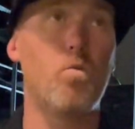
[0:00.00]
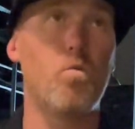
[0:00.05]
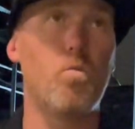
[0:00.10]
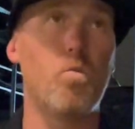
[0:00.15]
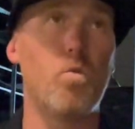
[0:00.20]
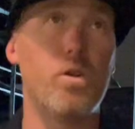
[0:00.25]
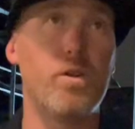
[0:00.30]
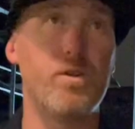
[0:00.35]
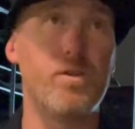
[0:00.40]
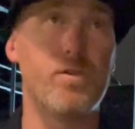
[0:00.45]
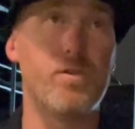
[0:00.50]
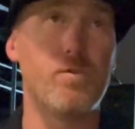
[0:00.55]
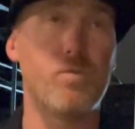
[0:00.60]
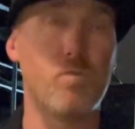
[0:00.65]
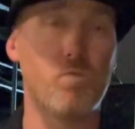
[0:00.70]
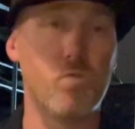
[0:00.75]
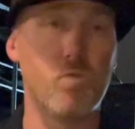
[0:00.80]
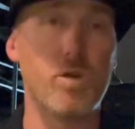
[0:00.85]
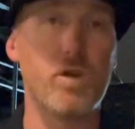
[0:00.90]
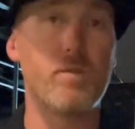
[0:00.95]
was
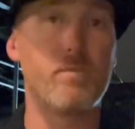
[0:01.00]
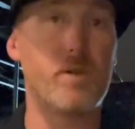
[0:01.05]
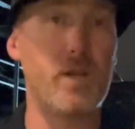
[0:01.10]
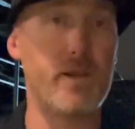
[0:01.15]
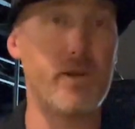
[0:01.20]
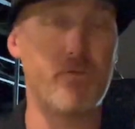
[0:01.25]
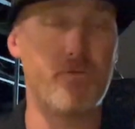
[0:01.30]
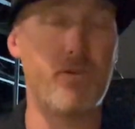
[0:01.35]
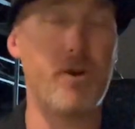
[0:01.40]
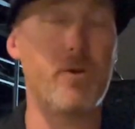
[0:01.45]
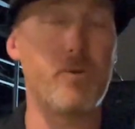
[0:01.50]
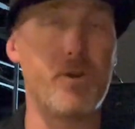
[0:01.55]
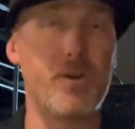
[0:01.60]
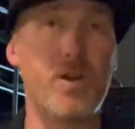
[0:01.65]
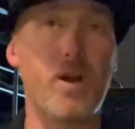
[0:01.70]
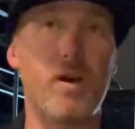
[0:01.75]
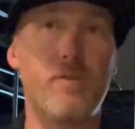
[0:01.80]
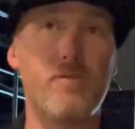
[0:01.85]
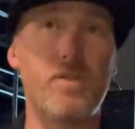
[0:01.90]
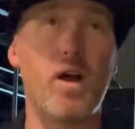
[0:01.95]
playing very
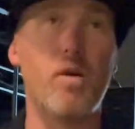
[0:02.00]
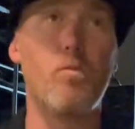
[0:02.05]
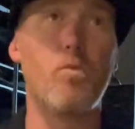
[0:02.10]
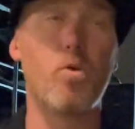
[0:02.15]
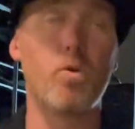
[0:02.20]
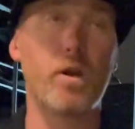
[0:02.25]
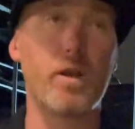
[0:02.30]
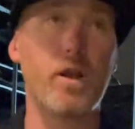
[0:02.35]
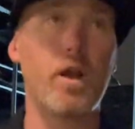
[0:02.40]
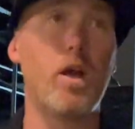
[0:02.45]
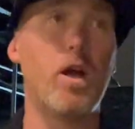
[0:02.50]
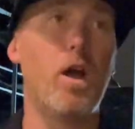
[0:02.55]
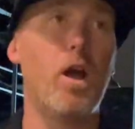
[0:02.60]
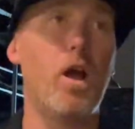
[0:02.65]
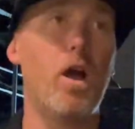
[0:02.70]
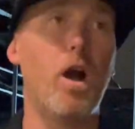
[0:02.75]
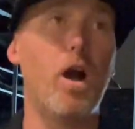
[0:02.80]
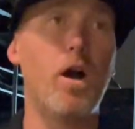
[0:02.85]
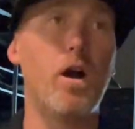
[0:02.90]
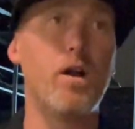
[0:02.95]
tough that morning.
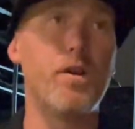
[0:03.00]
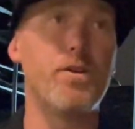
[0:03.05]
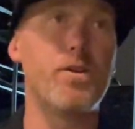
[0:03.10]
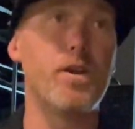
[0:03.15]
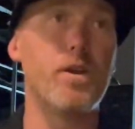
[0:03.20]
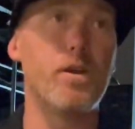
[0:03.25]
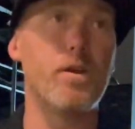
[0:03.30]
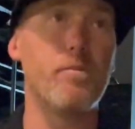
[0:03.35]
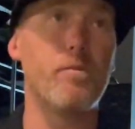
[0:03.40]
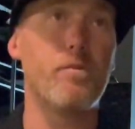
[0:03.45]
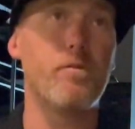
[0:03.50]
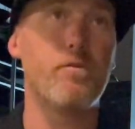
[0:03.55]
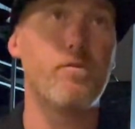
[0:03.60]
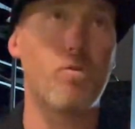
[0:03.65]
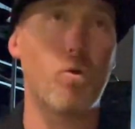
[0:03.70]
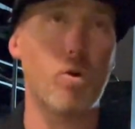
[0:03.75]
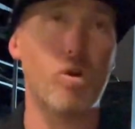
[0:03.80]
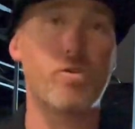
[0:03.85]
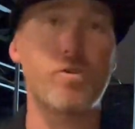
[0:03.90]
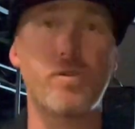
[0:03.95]
It's a
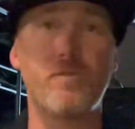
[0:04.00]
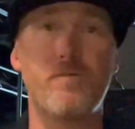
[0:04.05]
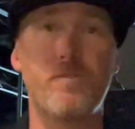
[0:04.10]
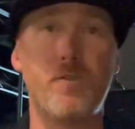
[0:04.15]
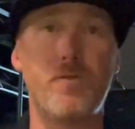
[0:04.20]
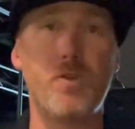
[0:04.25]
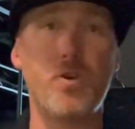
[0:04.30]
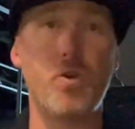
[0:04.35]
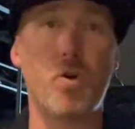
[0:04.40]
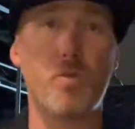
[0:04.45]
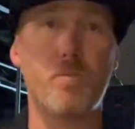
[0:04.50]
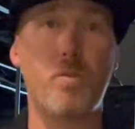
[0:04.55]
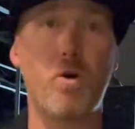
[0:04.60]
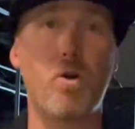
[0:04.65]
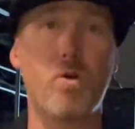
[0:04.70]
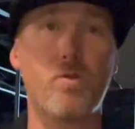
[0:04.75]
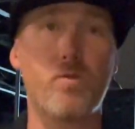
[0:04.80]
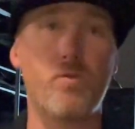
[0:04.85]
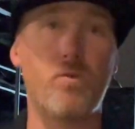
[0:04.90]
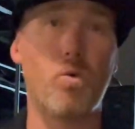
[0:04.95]
450-yard
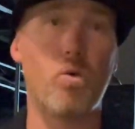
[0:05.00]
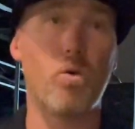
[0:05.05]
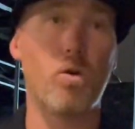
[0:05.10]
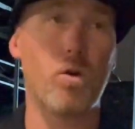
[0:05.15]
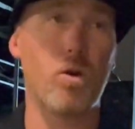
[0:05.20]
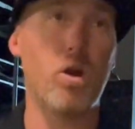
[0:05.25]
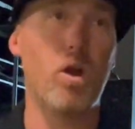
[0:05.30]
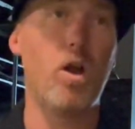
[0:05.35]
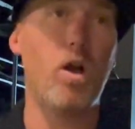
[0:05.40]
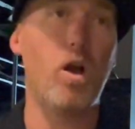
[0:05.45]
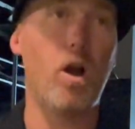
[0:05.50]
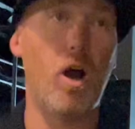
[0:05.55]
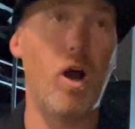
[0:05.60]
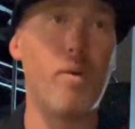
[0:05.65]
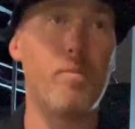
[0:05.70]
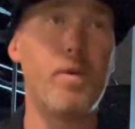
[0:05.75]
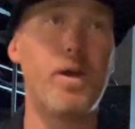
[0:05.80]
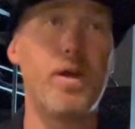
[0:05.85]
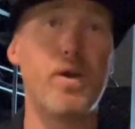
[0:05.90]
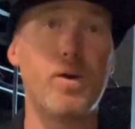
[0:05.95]
par 4
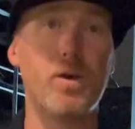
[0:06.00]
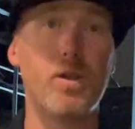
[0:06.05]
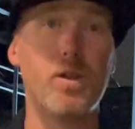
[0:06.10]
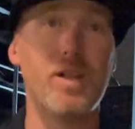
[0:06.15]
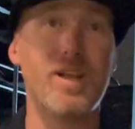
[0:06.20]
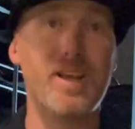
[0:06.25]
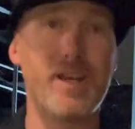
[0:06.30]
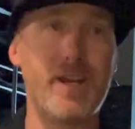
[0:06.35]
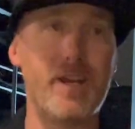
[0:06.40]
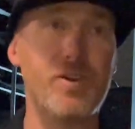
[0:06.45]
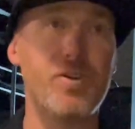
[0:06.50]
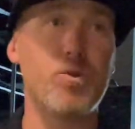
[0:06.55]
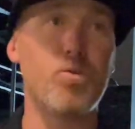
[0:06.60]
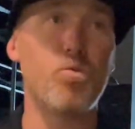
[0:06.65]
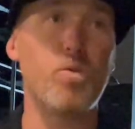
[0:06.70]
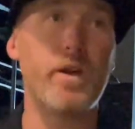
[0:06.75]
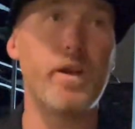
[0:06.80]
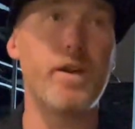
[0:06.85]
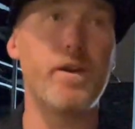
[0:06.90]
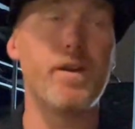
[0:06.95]
uphill into
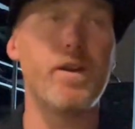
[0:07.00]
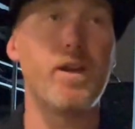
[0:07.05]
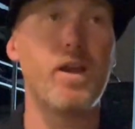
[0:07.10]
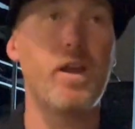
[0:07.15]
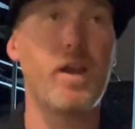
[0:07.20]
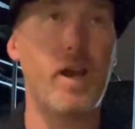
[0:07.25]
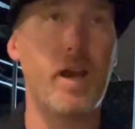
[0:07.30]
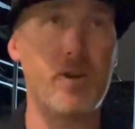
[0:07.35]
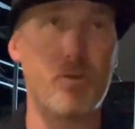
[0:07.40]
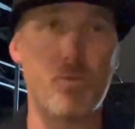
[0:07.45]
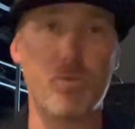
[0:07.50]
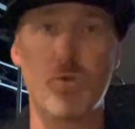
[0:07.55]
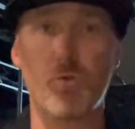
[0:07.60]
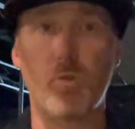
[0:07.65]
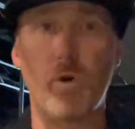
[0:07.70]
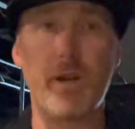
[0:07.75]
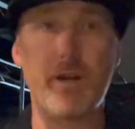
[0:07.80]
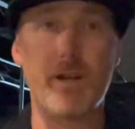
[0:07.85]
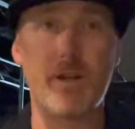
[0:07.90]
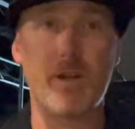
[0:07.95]
wind, and it was
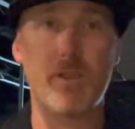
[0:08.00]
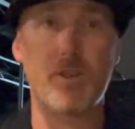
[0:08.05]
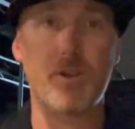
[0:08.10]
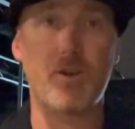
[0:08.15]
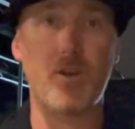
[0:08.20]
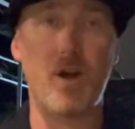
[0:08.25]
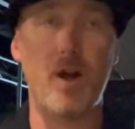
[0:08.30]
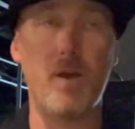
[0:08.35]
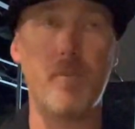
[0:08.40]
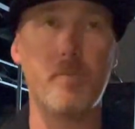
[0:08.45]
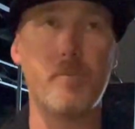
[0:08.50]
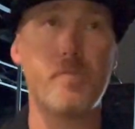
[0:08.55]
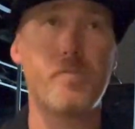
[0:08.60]
raining at the time.